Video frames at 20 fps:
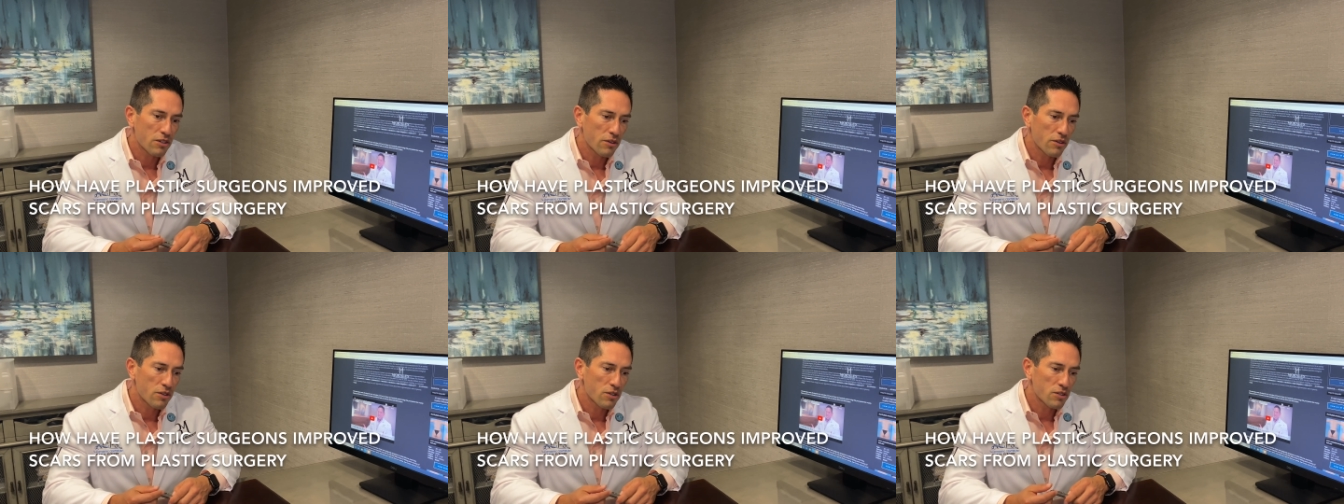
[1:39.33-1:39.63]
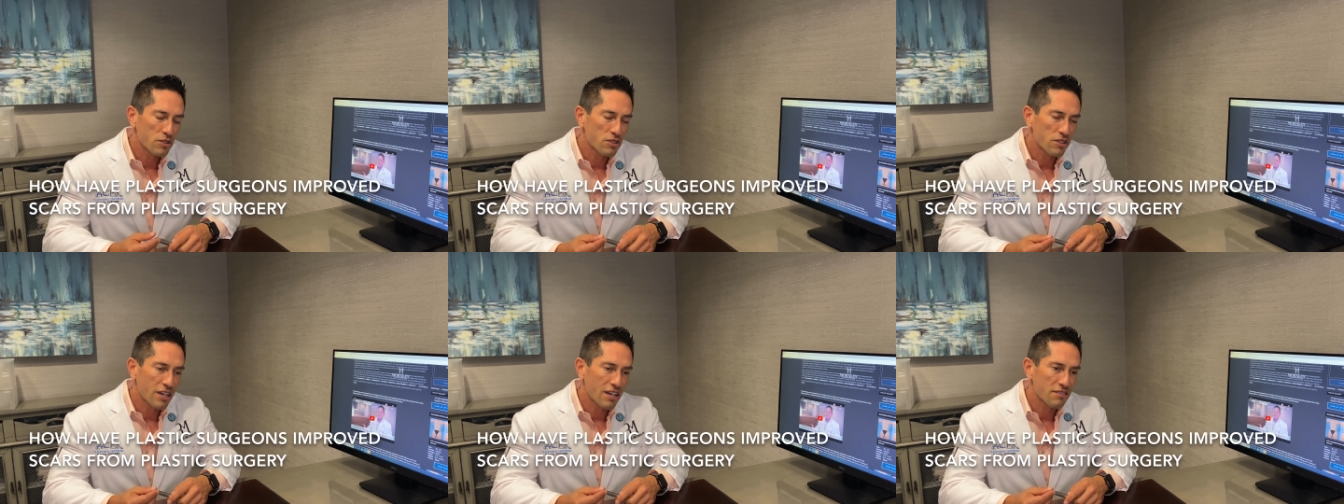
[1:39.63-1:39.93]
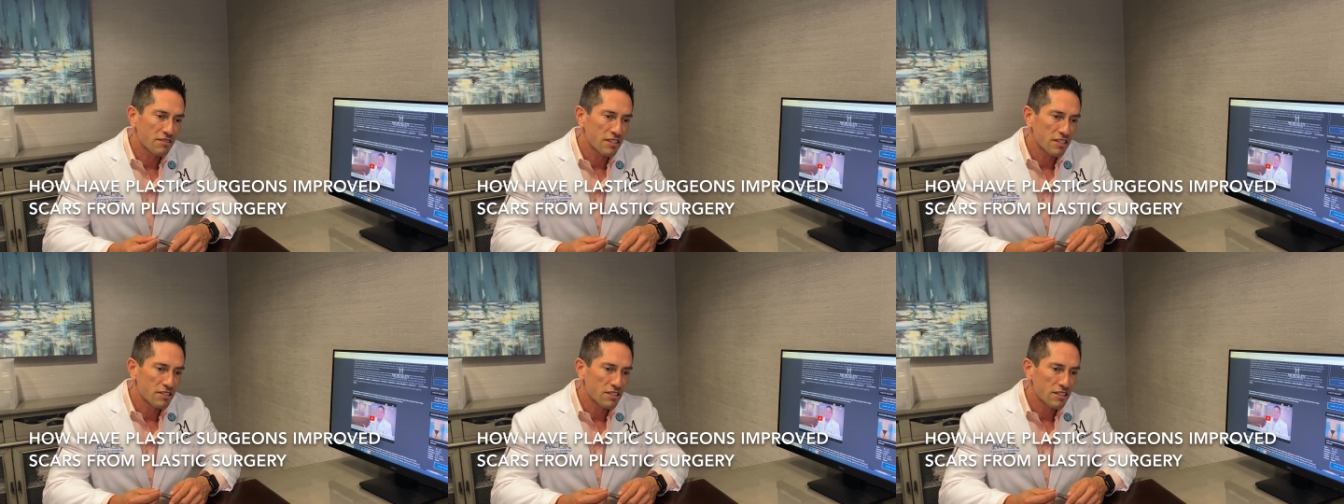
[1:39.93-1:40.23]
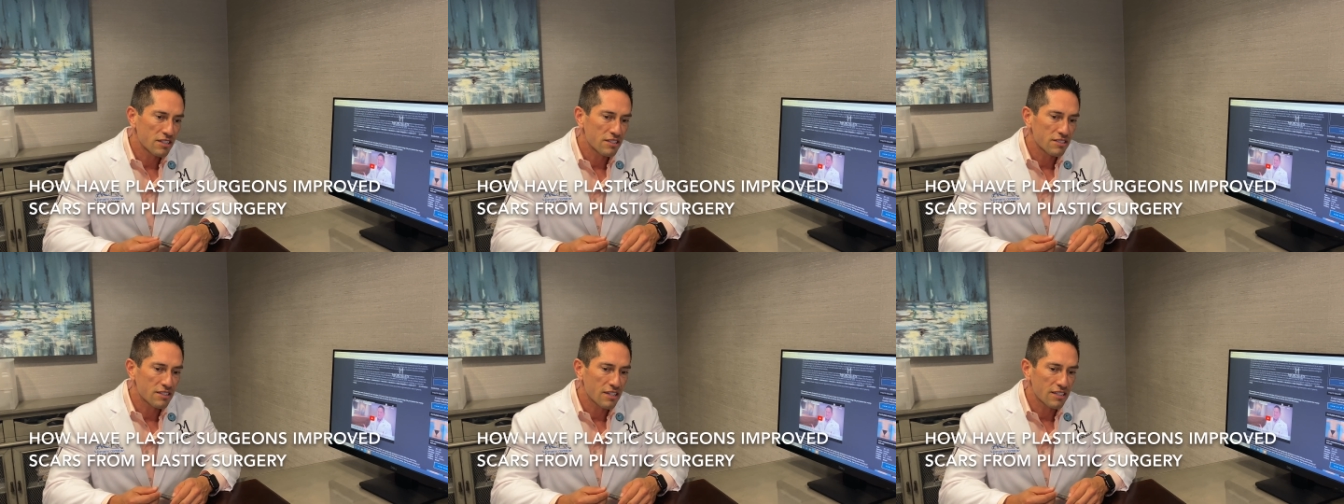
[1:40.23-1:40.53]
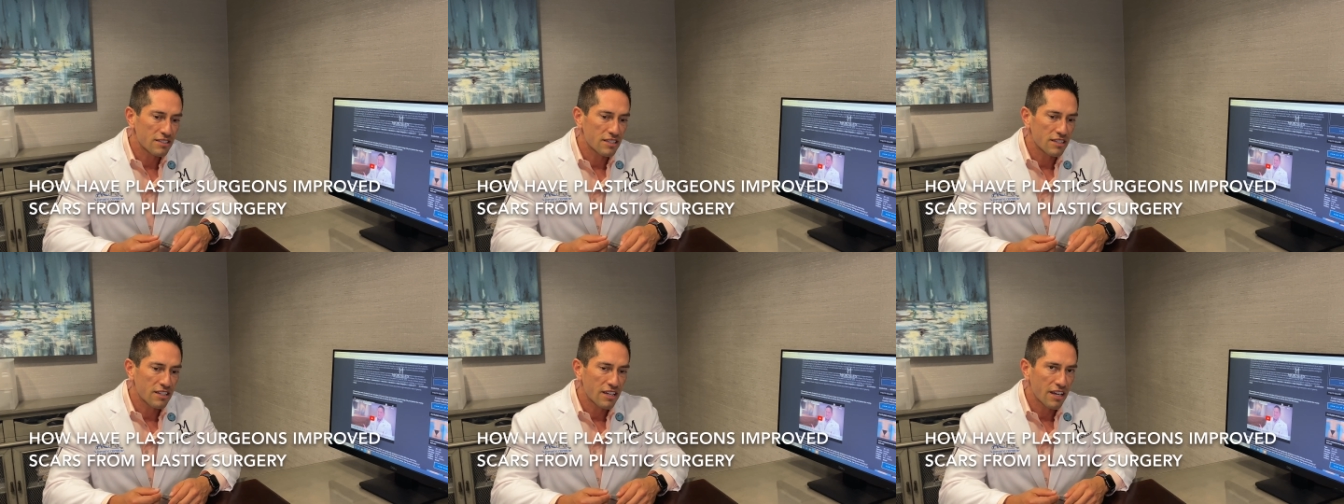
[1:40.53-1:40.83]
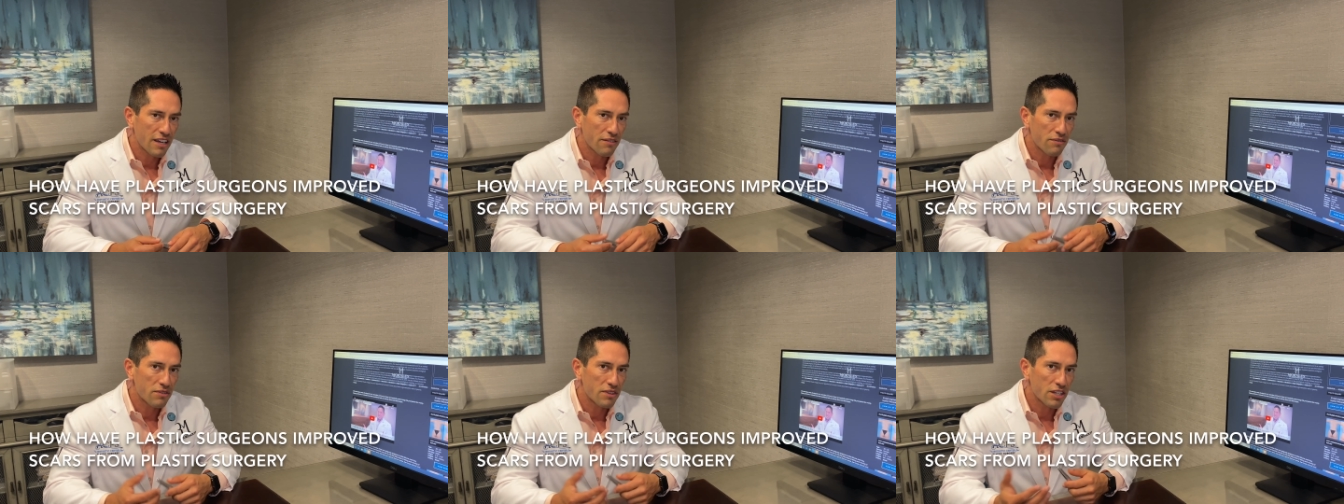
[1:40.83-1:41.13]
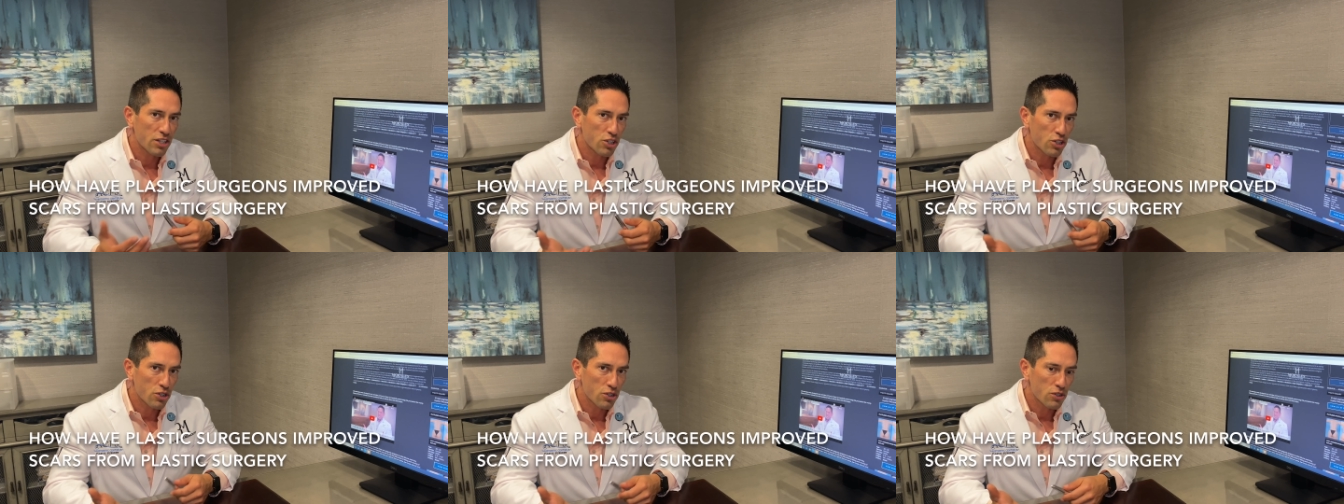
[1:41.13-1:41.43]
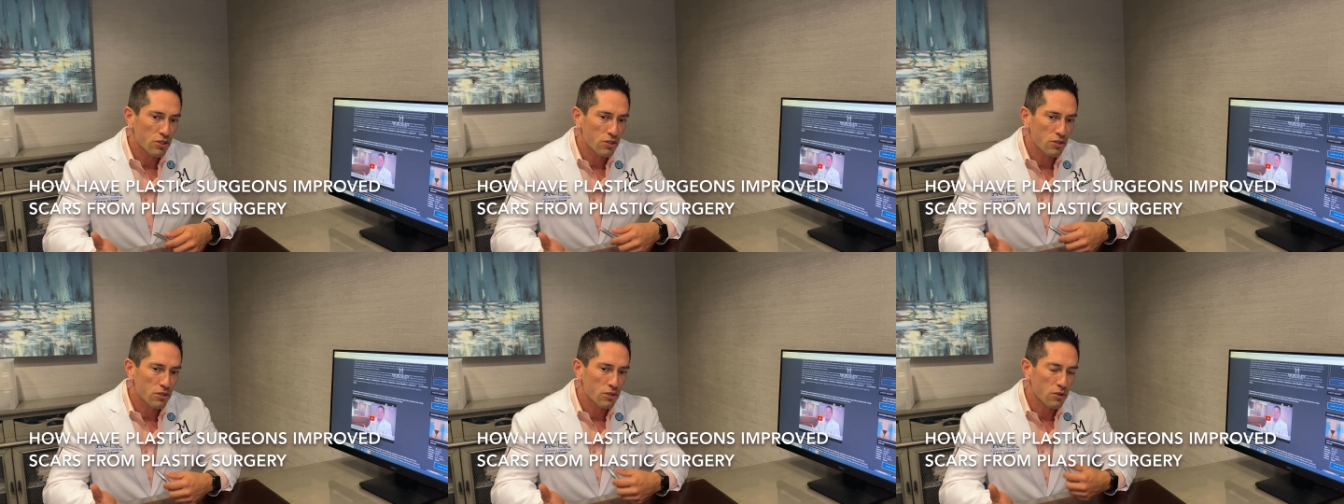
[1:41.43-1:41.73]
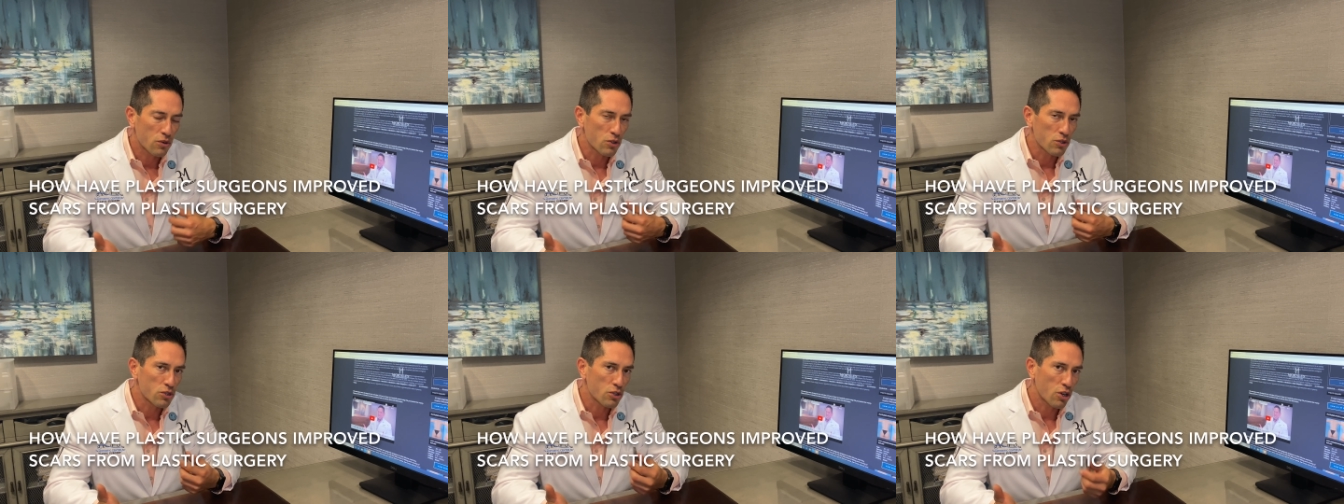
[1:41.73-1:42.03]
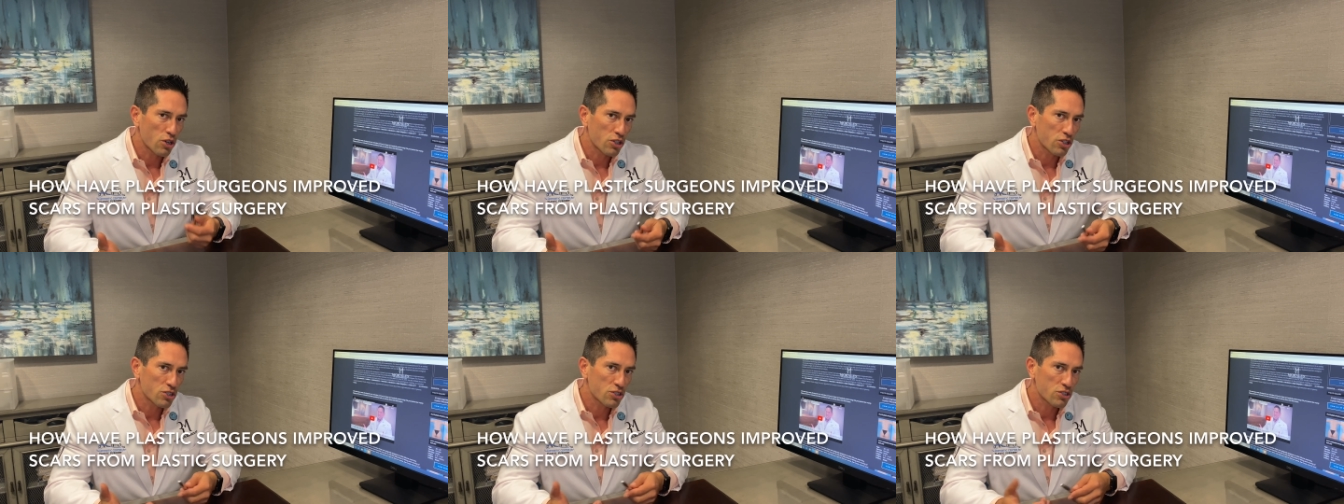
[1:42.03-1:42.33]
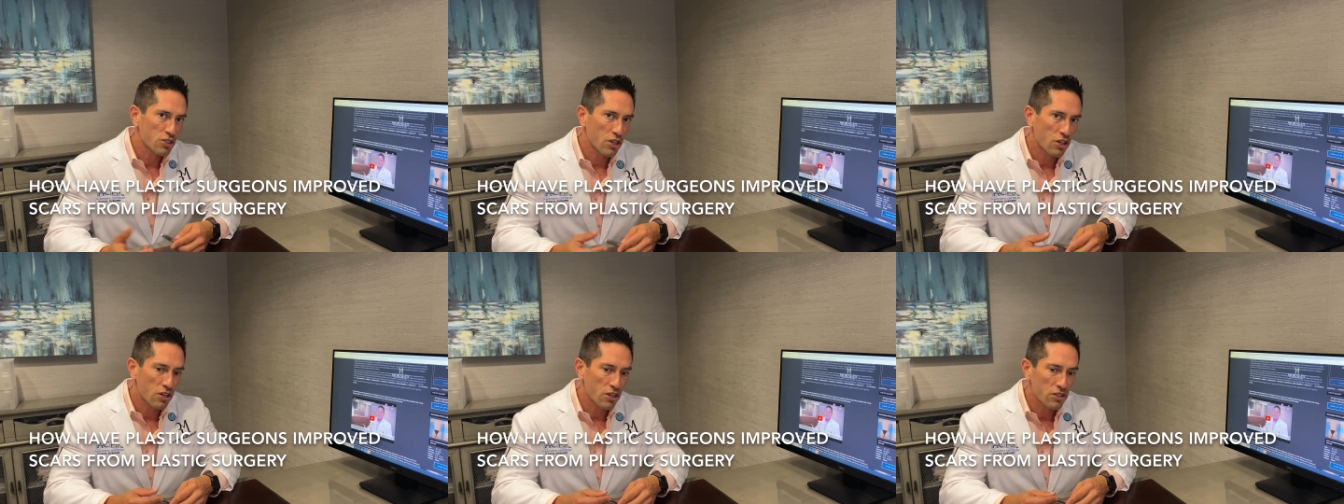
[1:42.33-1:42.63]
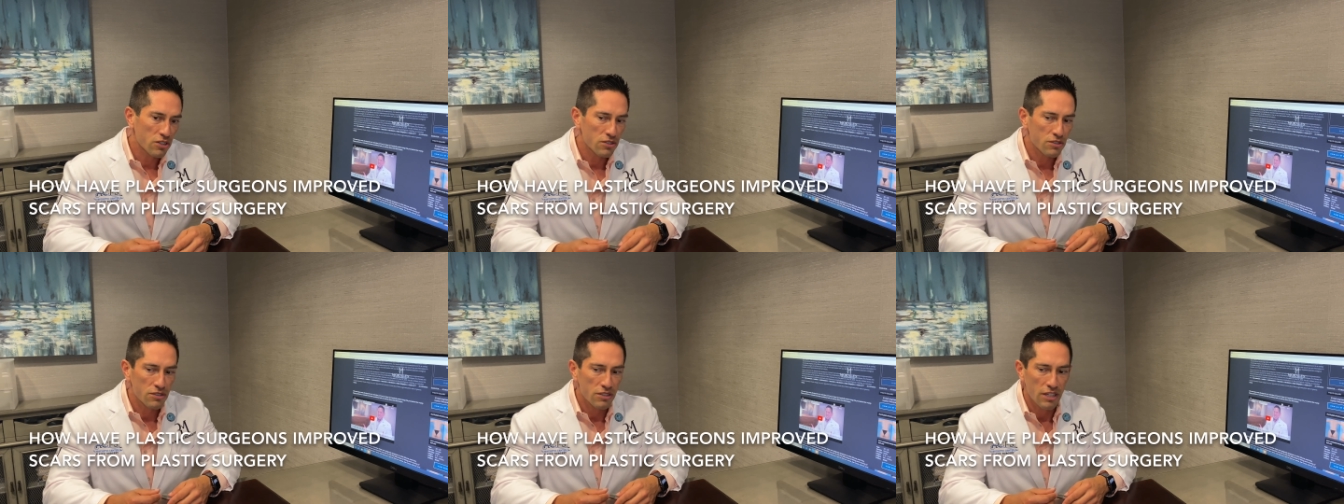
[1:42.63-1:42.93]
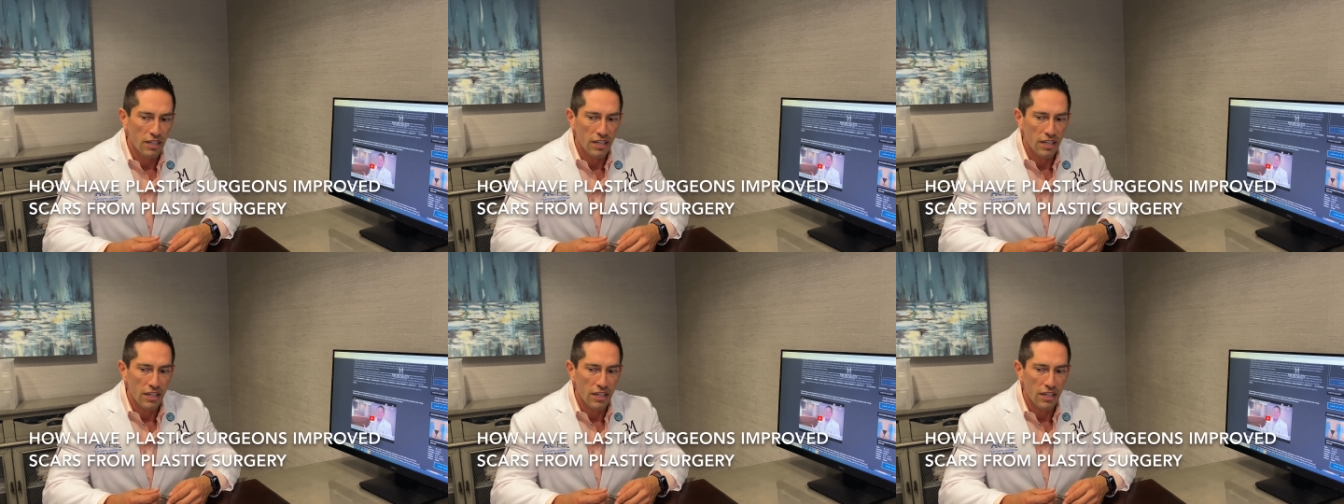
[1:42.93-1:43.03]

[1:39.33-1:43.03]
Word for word: there's ethnicities that tend to have thicker or darker scars.